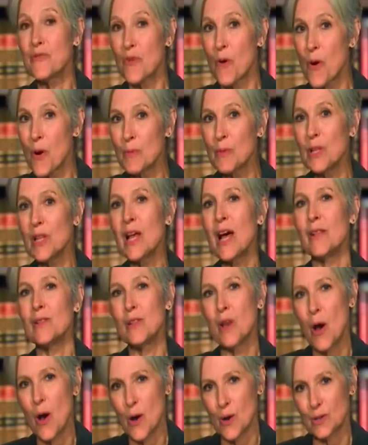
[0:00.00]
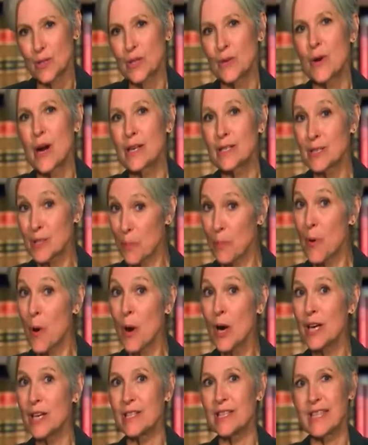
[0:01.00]
informal hello to our
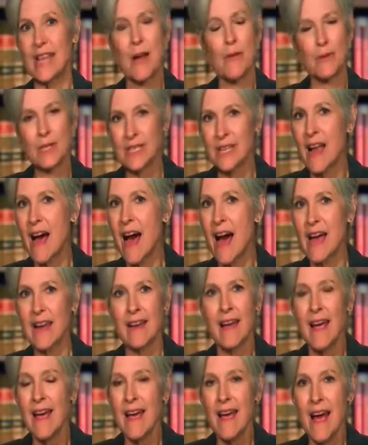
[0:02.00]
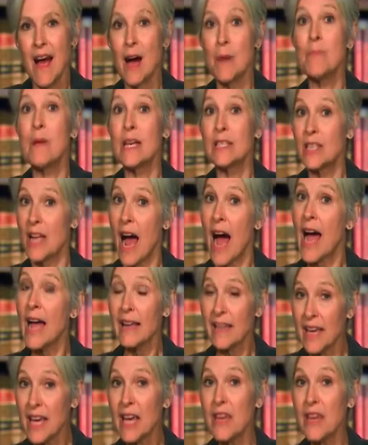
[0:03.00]
supporters. That was not a message. I